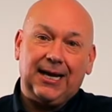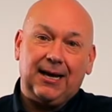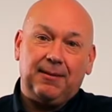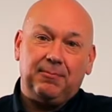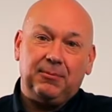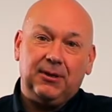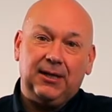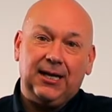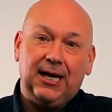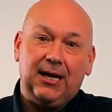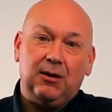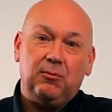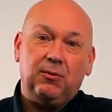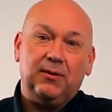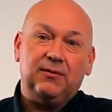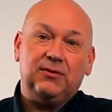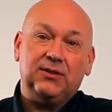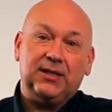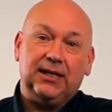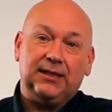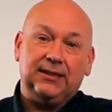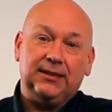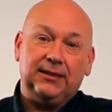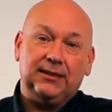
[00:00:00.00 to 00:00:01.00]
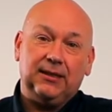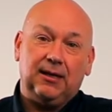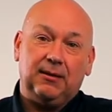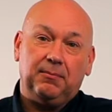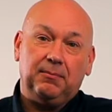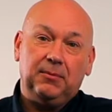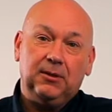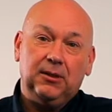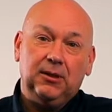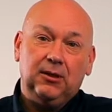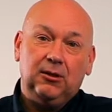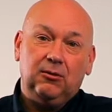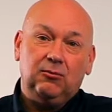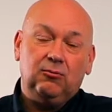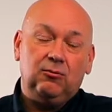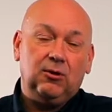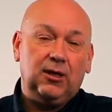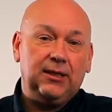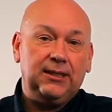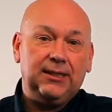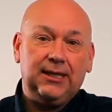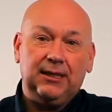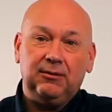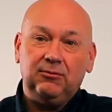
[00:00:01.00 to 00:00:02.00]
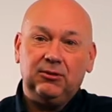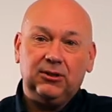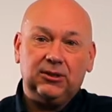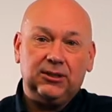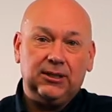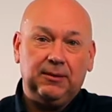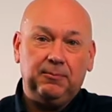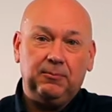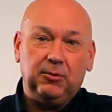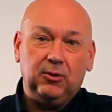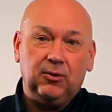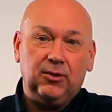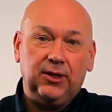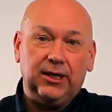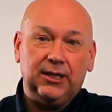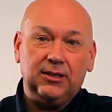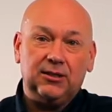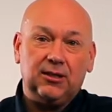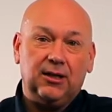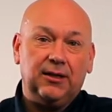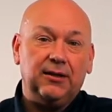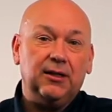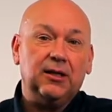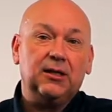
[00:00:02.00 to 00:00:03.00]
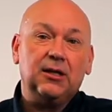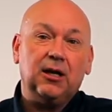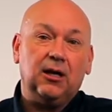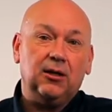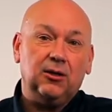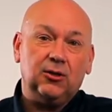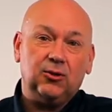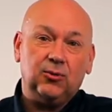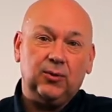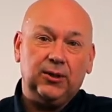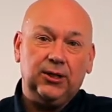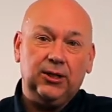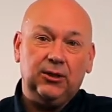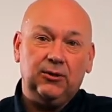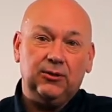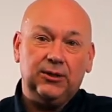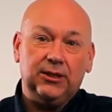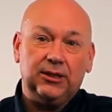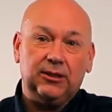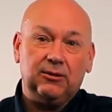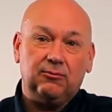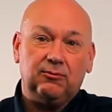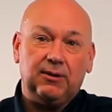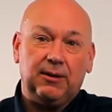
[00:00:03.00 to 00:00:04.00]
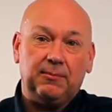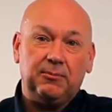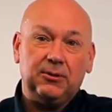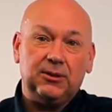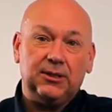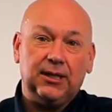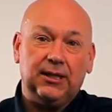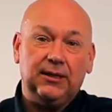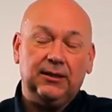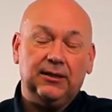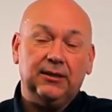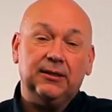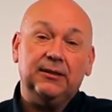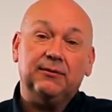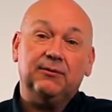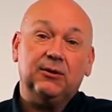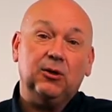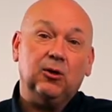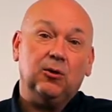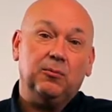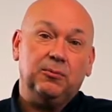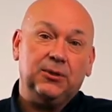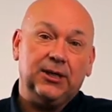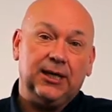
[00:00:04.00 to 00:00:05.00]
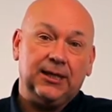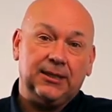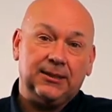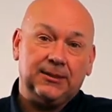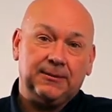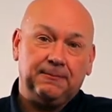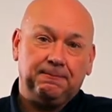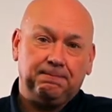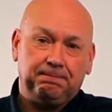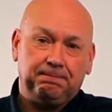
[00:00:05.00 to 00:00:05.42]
app and how we've set it up, right down to simple things like the colours we're using to represent the different objects.